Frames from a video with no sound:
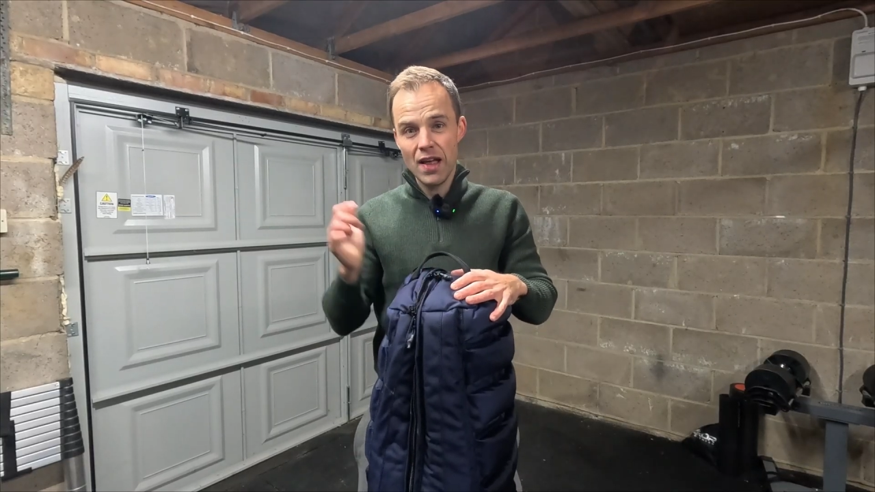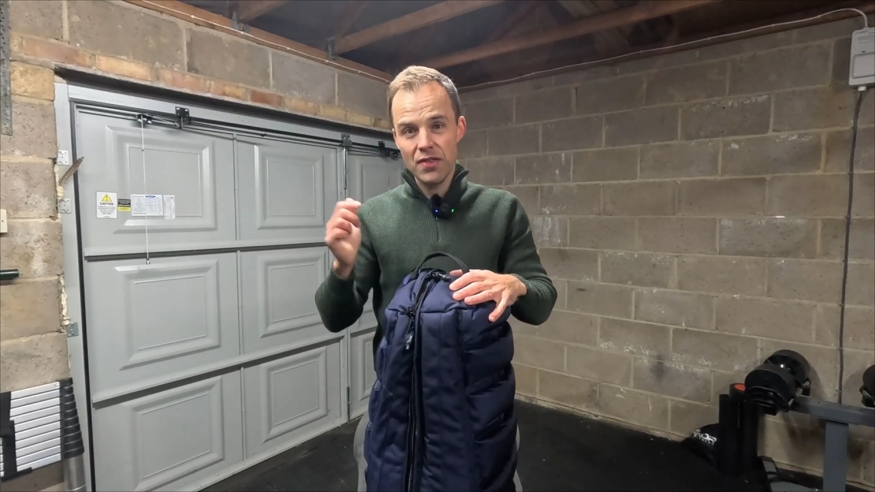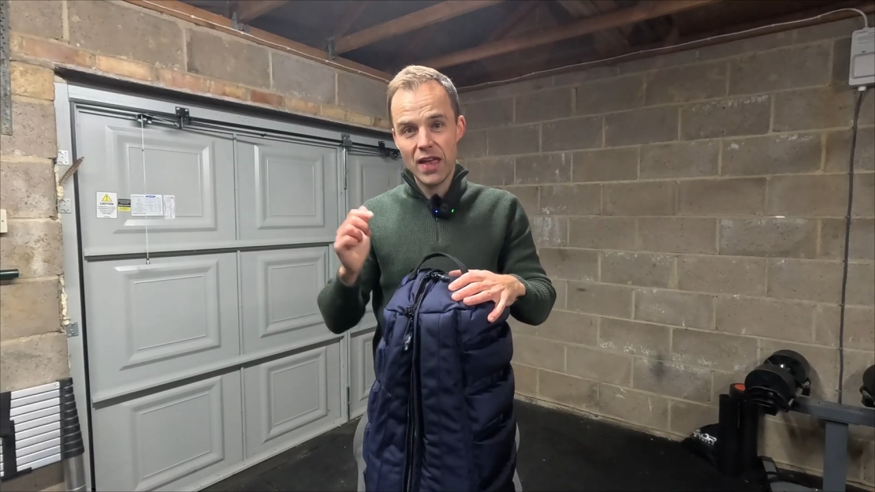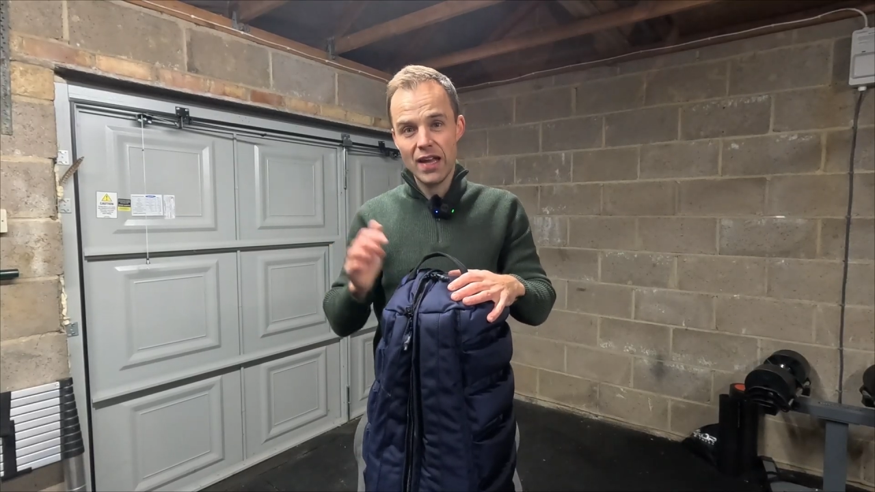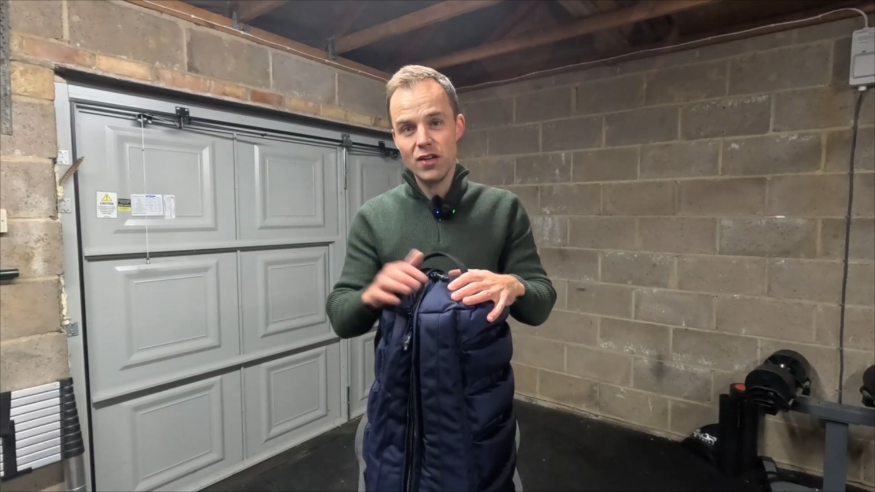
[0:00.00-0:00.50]

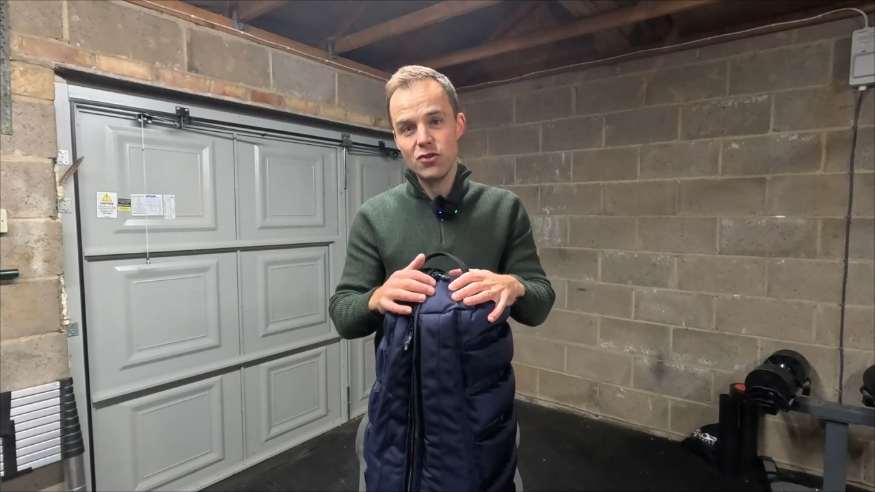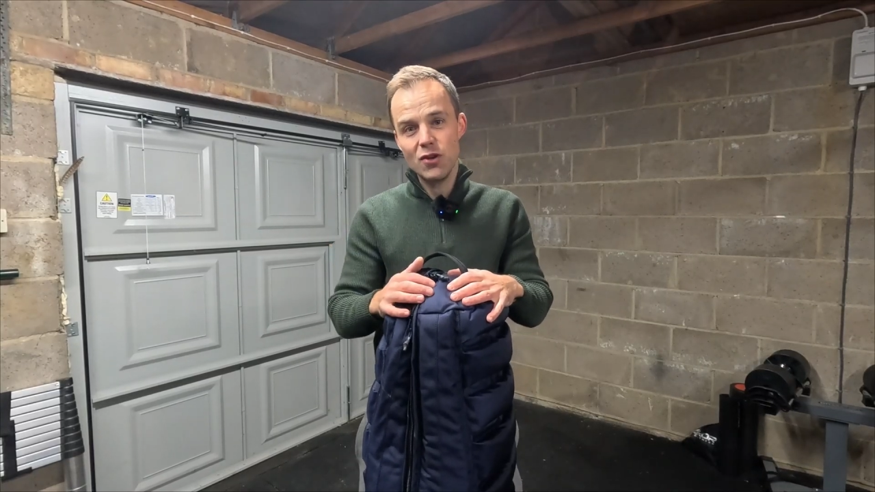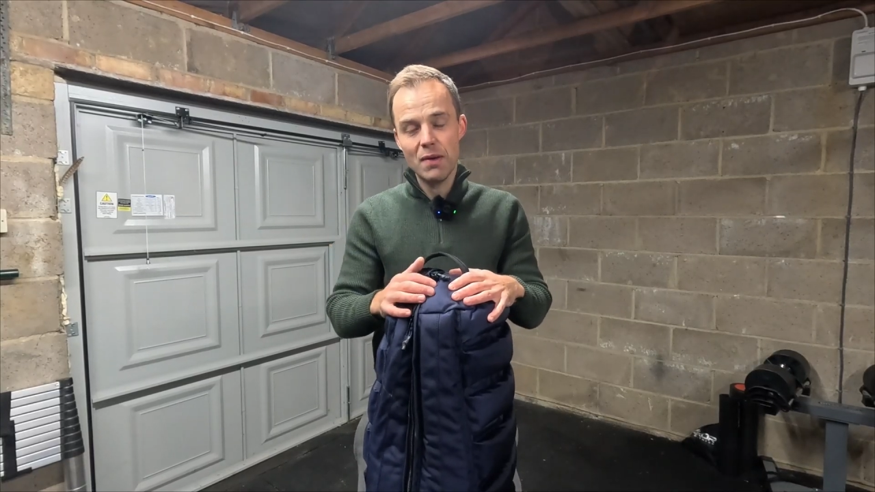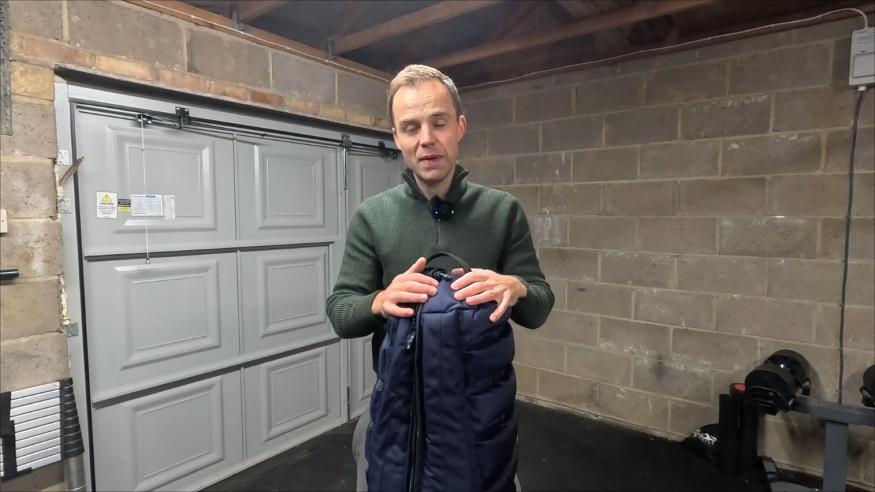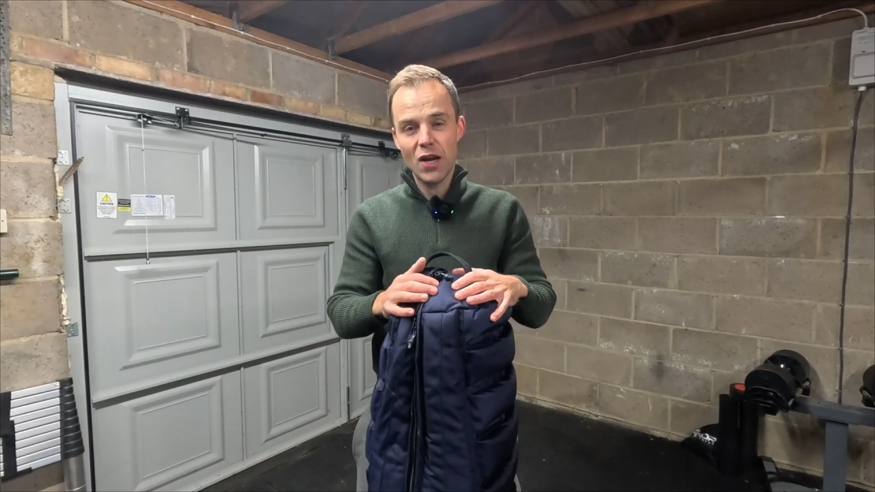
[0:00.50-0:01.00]
then do
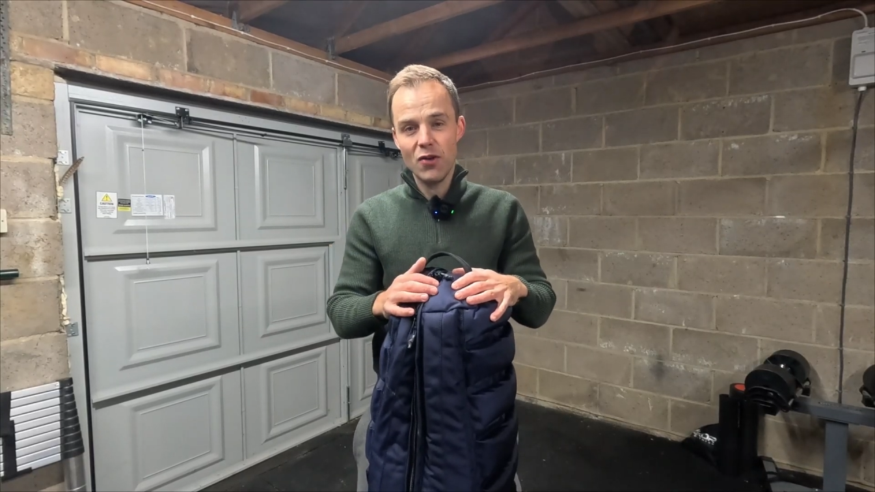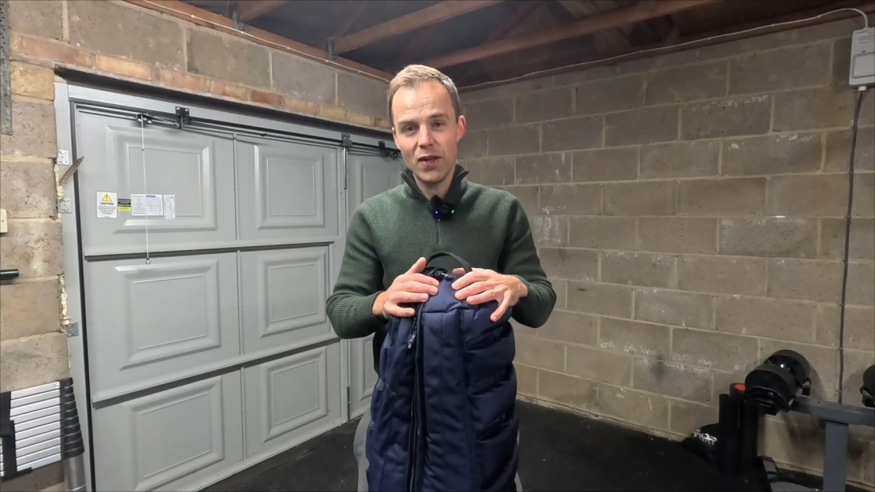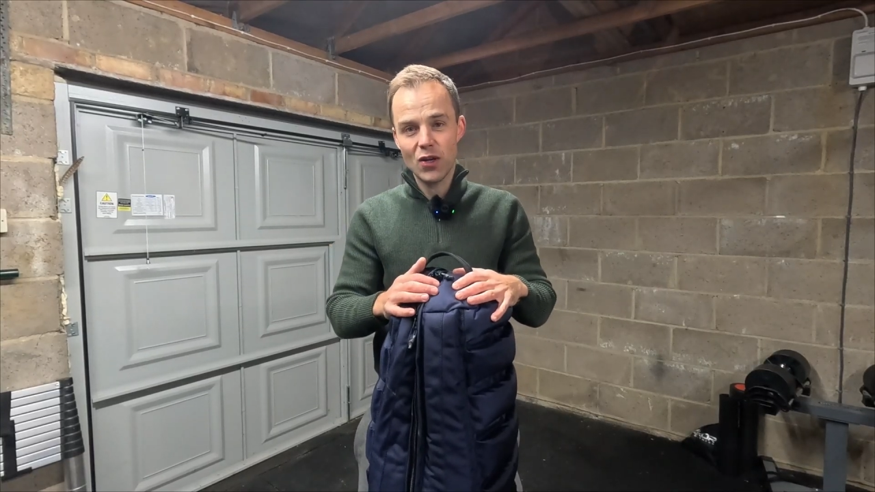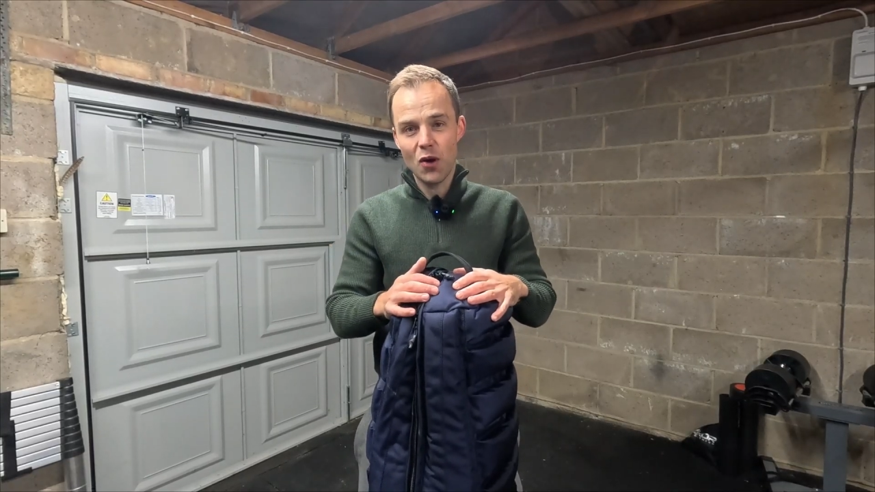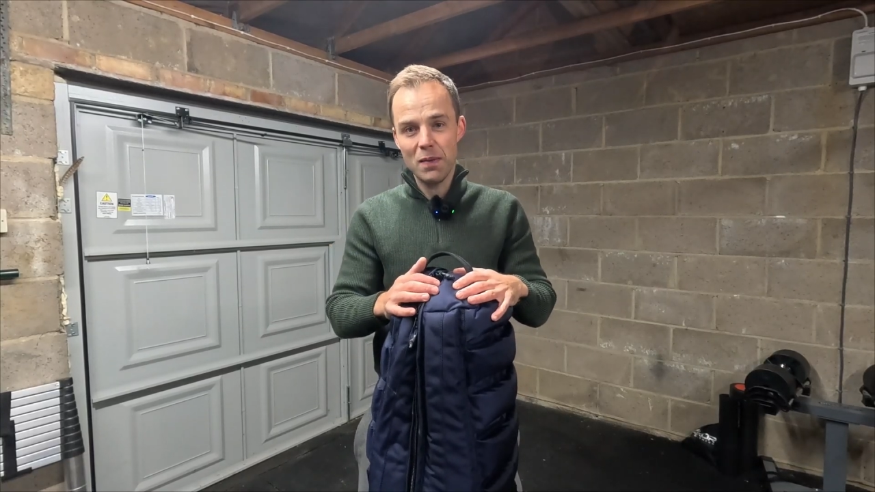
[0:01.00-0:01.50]
let me know in the
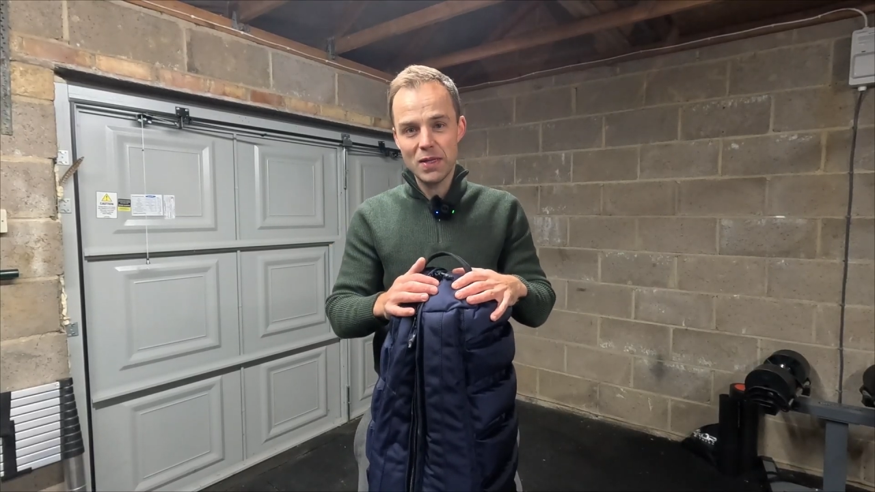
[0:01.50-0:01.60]
comments